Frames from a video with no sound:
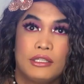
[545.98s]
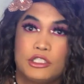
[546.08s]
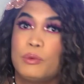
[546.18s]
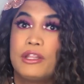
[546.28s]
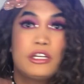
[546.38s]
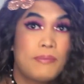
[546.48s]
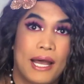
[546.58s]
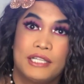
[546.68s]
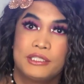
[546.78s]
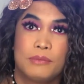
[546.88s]
So whether you're
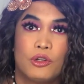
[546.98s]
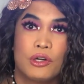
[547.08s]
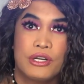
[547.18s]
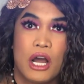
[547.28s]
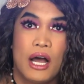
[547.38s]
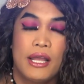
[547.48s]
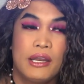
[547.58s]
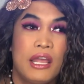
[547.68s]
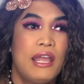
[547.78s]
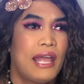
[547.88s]
passable or not,
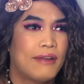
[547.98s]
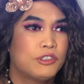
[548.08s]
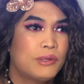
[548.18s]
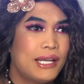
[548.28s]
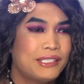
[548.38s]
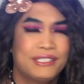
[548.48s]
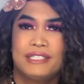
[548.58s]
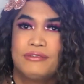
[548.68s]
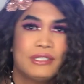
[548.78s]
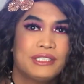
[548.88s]
everyone has a
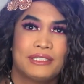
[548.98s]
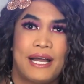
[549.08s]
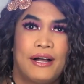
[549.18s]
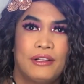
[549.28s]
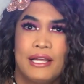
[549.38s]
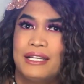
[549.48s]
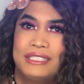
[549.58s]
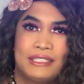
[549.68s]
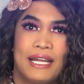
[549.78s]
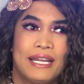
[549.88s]
different style and
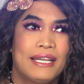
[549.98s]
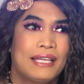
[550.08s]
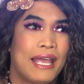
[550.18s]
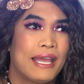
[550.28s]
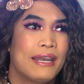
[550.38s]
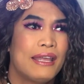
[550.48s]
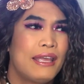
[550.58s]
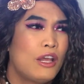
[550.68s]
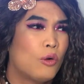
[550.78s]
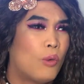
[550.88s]
aesthetic and
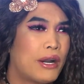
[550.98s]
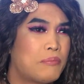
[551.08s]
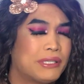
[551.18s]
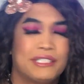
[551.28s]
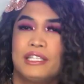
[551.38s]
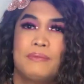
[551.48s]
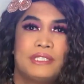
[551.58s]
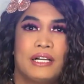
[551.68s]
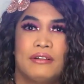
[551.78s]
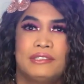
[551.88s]
want to present
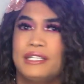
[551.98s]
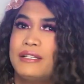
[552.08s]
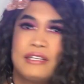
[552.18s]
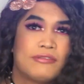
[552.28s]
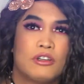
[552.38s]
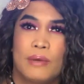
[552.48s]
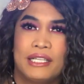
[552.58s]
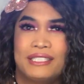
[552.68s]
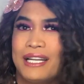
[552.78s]
themselves in different ways